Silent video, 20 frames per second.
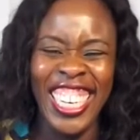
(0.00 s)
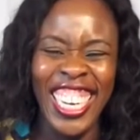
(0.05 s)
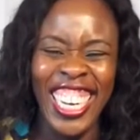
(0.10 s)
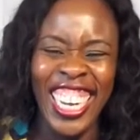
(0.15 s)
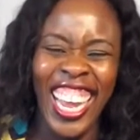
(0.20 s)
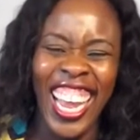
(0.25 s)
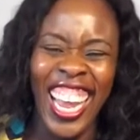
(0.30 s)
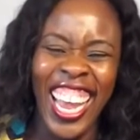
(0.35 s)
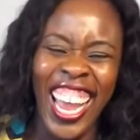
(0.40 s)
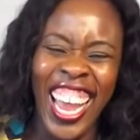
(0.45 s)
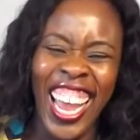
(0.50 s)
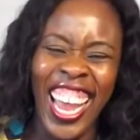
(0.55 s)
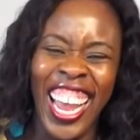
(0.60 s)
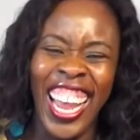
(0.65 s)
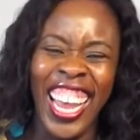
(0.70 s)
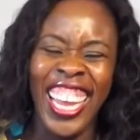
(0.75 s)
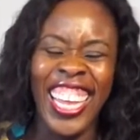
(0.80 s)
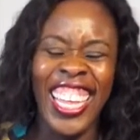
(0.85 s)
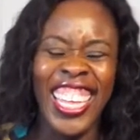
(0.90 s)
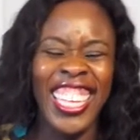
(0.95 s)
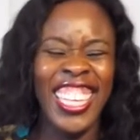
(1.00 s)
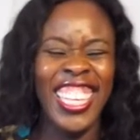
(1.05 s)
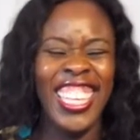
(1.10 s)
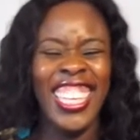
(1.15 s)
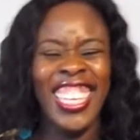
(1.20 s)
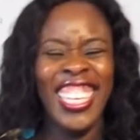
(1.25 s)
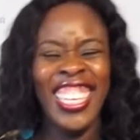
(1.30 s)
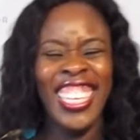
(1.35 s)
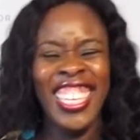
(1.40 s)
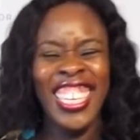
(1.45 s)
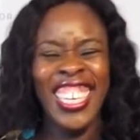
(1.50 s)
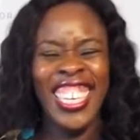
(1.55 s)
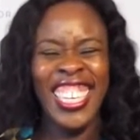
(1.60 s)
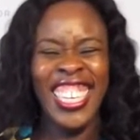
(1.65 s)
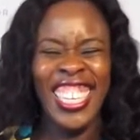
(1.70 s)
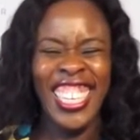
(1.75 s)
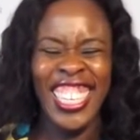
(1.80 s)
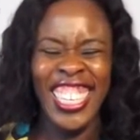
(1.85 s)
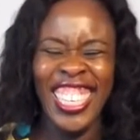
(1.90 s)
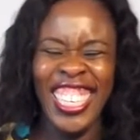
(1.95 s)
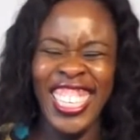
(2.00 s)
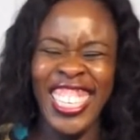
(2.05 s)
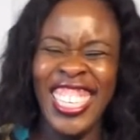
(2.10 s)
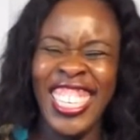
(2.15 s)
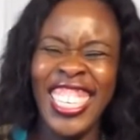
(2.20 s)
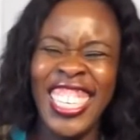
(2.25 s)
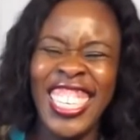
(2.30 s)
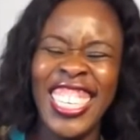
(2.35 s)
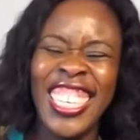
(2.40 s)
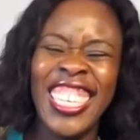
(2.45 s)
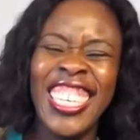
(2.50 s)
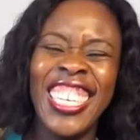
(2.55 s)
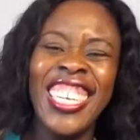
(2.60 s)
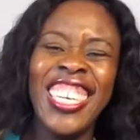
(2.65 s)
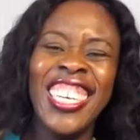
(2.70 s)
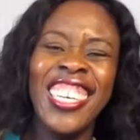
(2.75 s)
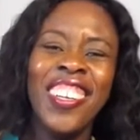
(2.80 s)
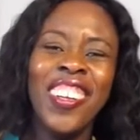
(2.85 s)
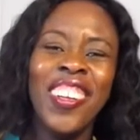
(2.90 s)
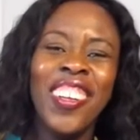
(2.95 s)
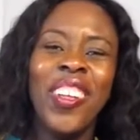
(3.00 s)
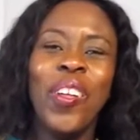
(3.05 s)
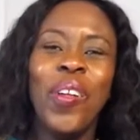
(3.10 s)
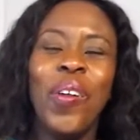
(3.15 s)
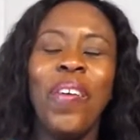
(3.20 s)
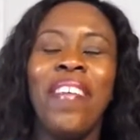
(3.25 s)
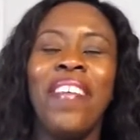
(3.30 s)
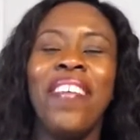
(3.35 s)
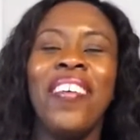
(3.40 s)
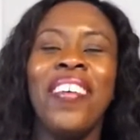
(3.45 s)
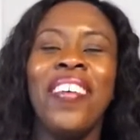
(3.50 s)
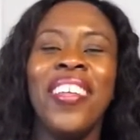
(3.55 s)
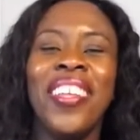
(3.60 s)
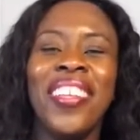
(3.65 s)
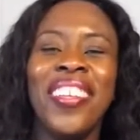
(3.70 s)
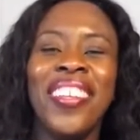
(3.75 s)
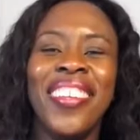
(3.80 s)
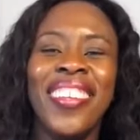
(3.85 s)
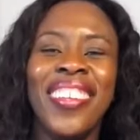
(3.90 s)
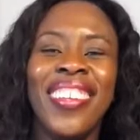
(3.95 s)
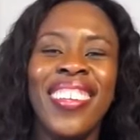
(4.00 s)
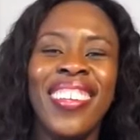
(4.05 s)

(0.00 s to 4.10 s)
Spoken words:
No words are spoken by the person on screen.